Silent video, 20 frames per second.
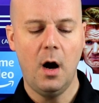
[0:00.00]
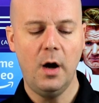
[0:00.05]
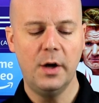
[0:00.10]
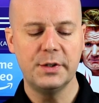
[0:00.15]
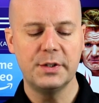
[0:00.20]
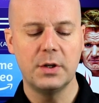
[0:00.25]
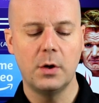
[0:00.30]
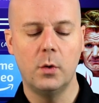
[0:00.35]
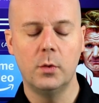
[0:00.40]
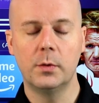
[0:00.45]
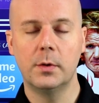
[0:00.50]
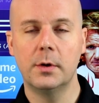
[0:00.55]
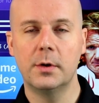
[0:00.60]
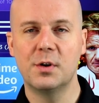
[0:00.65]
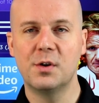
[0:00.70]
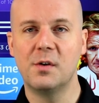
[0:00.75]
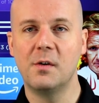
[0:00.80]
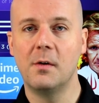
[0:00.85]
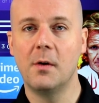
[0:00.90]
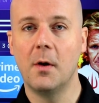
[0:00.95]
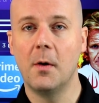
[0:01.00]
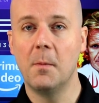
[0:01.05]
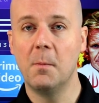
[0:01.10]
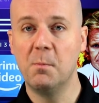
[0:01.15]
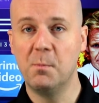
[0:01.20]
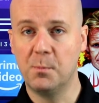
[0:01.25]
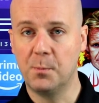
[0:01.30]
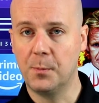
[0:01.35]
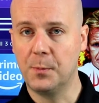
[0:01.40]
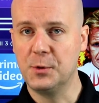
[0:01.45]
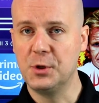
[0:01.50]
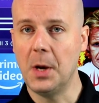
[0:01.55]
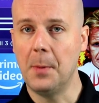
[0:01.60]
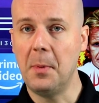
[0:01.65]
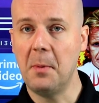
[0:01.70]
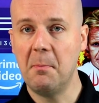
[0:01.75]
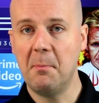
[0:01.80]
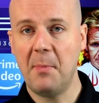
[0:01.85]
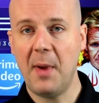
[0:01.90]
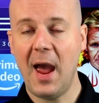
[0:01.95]
Also,
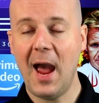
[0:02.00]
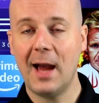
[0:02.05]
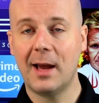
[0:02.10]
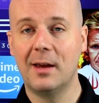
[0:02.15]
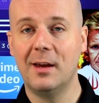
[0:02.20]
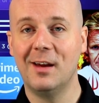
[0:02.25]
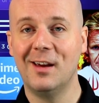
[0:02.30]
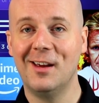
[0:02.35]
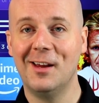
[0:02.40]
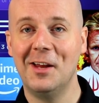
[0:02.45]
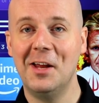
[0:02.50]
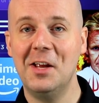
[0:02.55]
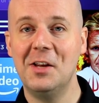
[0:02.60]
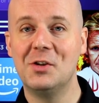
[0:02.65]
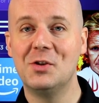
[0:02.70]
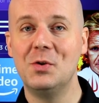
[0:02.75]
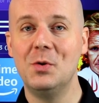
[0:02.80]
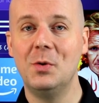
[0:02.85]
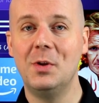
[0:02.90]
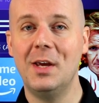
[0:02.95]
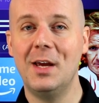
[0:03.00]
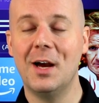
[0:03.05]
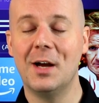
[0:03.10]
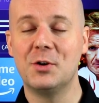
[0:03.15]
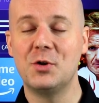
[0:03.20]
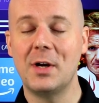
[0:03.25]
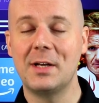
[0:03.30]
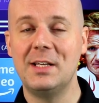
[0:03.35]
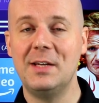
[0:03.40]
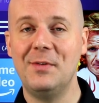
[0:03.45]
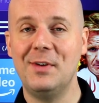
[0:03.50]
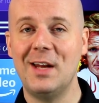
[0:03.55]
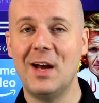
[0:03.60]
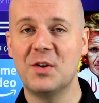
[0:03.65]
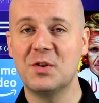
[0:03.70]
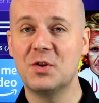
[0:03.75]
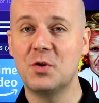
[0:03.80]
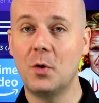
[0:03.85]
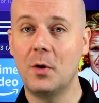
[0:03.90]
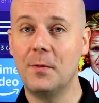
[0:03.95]
jumping back to the uh, DirecTV
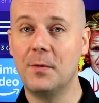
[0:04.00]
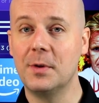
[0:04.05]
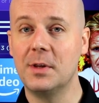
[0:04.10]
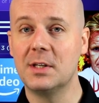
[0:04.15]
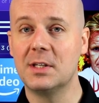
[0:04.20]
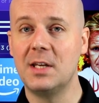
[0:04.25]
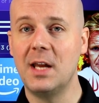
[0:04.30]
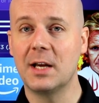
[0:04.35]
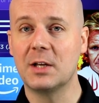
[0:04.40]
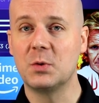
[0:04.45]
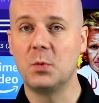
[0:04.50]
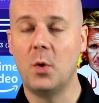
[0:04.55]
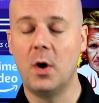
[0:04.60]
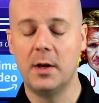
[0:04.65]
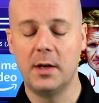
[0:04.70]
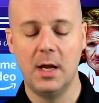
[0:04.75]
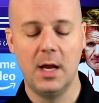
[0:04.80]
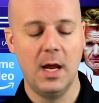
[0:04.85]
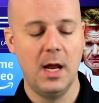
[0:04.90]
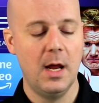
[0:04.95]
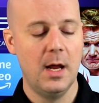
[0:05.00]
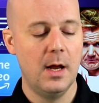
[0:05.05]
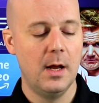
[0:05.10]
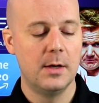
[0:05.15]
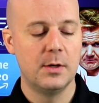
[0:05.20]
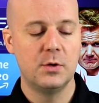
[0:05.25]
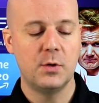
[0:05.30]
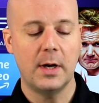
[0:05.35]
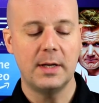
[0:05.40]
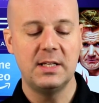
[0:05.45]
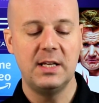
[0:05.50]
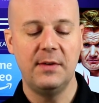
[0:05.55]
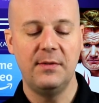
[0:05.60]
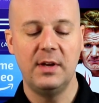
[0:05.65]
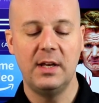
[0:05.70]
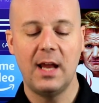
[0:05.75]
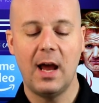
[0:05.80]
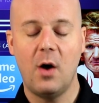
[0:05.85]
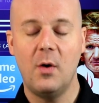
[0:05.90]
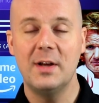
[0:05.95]
Now story for this next one,
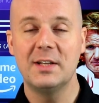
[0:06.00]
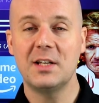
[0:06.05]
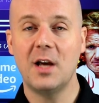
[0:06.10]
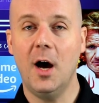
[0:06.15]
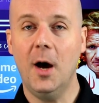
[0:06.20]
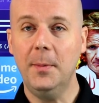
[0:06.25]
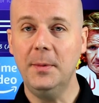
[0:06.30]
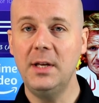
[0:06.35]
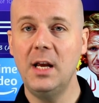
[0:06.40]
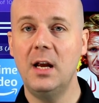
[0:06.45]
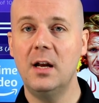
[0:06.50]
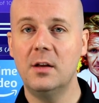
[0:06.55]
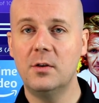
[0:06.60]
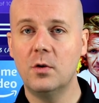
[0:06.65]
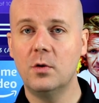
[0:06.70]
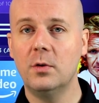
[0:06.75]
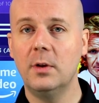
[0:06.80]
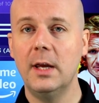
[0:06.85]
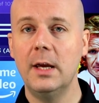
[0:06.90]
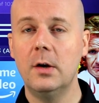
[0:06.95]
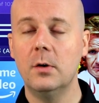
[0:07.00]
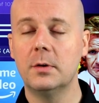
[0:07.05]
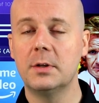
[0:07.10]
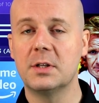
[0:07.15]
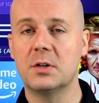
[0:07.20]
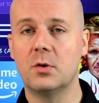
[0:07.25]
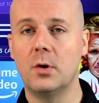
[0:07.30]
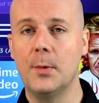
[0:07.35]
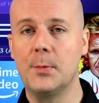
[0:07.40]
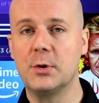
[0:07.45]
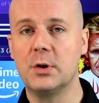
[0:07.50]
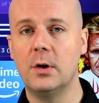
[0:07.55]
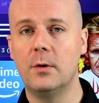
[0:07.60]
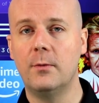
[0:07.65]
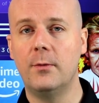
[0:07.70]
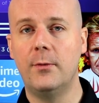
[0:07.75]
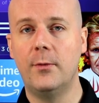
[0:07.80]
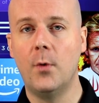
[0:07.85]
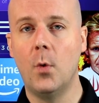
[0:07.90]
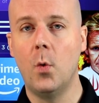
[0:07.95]
DirecTV Now has updated their legal
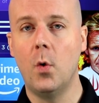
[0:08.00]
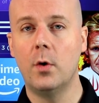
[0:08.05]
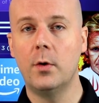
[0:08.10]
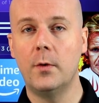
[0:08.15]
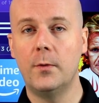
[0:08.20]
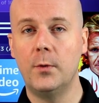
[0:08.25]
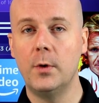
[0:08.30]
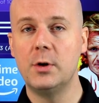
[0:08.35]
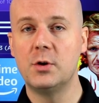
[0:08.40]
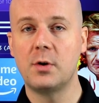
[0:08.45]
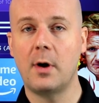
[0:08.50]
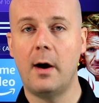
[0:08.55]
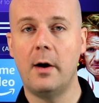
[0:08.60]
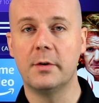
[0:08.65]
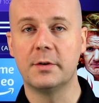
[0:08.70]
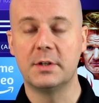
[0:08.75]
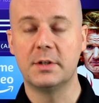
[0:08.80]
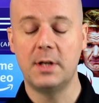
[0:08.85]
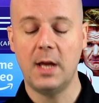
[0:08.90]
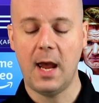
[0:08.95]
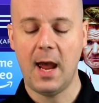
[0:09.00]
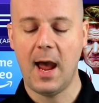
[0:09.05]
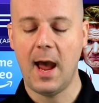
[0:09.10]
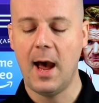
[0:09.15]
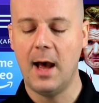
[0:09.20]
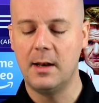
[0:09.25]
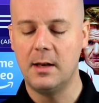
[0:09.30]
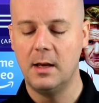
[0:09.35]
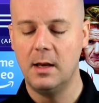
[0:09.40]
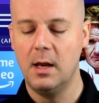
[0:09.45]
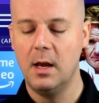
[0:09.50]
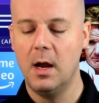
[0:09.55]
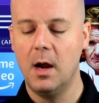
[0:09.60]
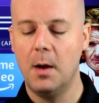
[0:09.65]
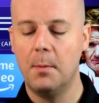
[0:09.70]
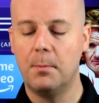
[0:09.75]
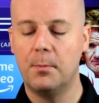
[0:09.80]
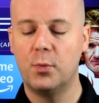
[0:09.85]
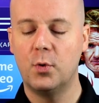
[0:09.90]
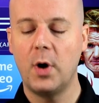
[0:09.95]
description for their free trials to add
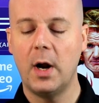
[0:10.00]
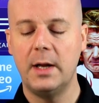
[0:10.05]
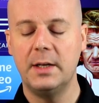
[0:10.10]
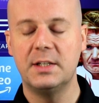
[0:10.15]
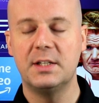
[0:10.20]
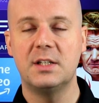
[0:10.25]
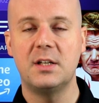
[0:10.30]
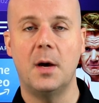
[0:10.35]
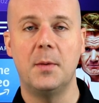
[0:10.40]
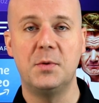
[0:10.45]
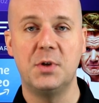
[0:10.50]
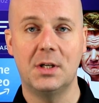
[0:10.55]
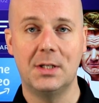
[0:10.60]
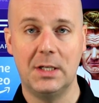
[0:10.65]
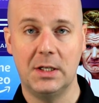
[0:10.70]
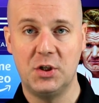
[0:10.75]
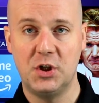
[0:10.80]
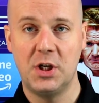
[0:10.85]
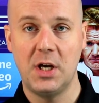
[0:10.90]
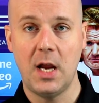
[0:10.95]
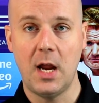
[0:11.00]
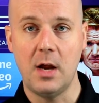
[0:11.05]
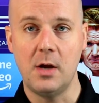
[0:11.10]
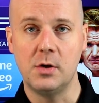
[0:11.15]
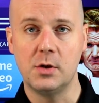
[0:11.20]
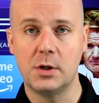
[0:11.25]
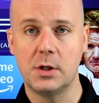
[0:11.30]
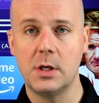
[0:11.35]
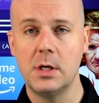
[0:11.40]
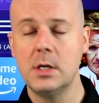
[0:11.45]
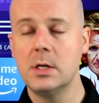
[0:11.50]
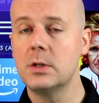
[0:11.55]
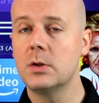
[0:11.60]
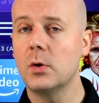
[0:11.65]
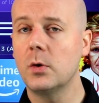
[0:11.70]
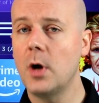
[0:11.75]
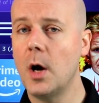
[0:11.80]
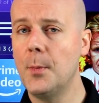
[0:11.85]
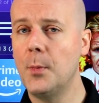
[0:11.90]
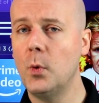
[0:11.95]
price subject to change.
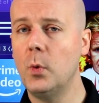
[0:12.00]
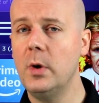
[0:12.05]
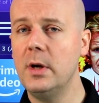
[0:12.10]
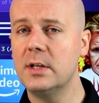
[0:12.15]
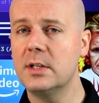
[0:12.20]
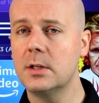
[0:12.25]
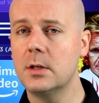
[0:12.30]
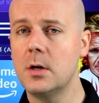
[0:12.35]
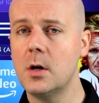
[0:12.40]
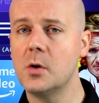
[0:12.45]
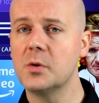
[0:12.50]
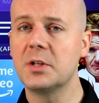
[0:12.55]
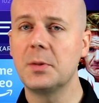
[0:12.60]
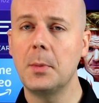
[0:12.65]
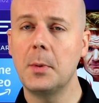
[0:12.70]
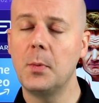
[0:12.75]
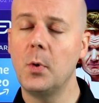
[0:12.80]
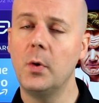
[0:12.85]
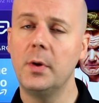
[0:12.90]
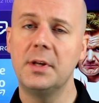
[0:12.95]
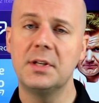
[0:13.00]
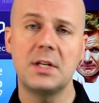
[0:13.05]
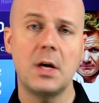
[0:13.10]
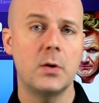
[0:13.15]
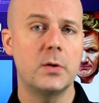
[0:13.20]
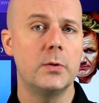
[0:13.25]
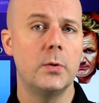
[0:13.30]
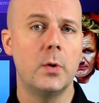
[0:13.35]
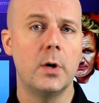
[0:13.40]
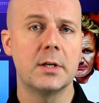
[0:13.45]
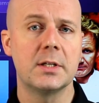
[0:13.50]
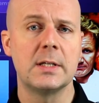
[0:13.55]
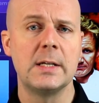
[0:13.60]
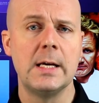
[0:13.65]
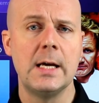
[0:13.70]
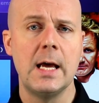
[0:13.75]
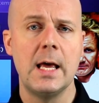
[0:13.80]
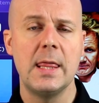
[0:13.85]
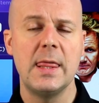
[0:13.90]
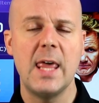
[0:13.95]
So a couple weeks ago, somebody pointed this out to
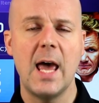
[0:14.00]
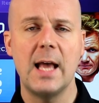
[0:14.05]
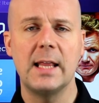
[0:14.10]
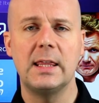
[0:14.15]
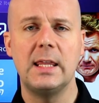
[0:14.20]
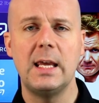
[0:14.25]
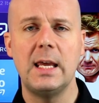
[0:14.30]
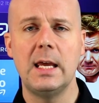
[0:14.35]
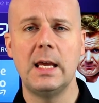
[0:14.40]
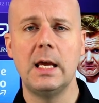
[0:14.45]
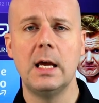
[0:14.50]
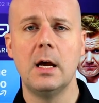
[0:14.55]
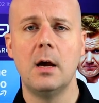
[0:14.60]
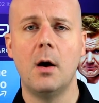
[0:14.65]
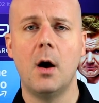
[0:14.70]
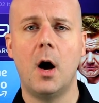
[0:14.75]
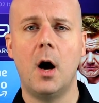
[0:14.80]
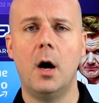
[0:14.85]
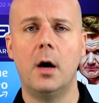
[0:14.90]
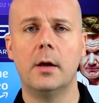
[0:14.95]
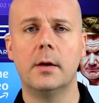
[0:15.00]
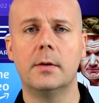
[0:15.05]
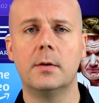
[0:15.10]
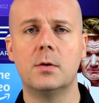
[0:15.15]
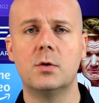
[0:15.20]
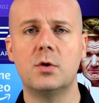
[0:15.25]
us that the uh,